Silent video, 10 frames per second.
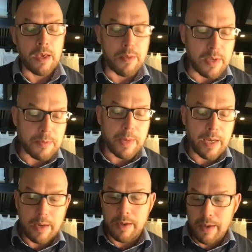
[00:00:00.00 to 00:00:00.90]
things
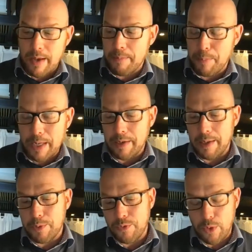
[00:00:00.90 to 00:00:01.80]
make big
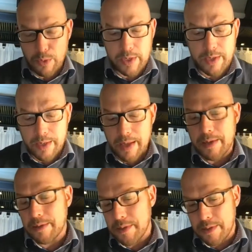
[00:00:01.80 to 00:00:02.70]
leaps forward. And that
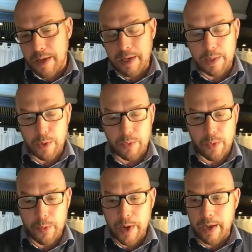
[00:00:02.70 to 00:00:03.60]
is exactly what
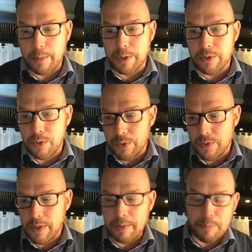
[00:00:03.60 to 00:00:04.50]
we were able to
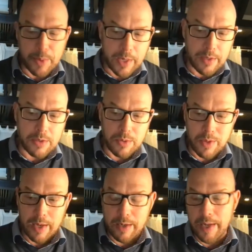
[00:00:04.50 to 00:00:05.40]
also then bring into
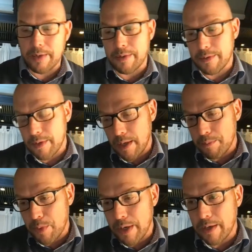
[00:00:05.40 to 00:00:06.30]
that latest
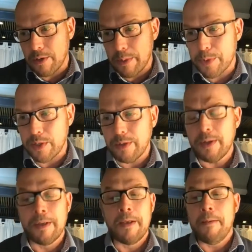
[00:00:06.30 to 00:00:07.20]
product option.
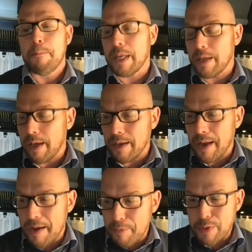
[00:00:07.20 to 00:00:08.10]
But again,
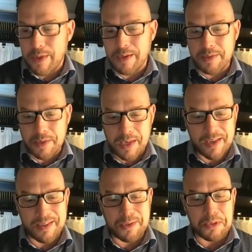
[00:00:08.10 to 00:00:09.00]
everything is
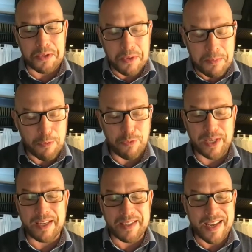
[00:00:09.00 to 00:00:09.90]
geared to
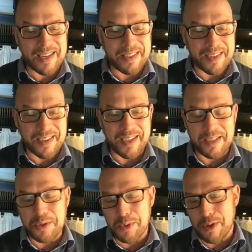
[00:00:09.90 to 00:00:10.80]
feeding data
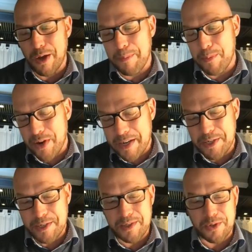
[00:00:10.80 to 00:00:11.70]
into the
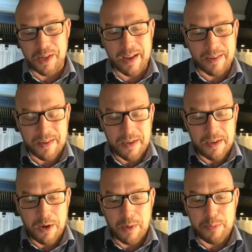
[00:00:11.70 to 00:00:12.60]
operation so that
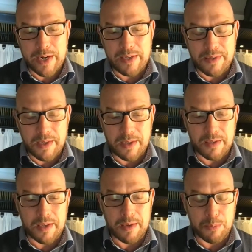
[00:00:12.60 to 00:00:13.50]
operators
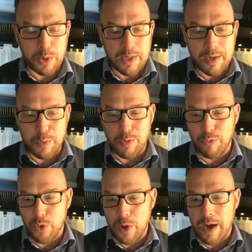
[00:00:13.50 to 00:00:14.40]
can get more done with
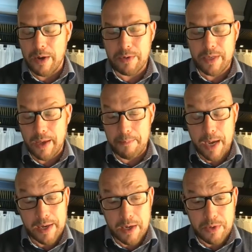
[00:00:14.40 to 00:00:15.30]
fewer
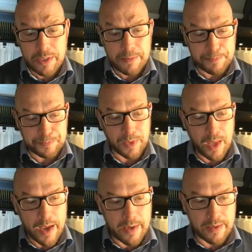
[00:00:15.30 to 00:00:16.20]
man hours,
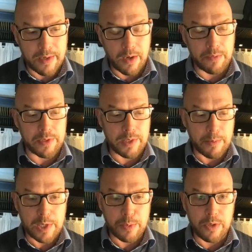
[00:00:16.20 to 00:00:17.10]
and obviously
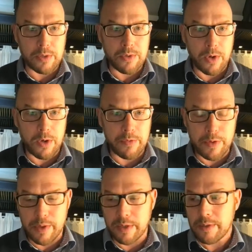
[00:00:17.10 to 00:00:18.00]
much more control over
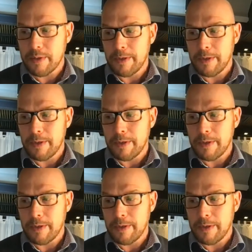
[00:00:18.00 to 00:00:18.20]
things.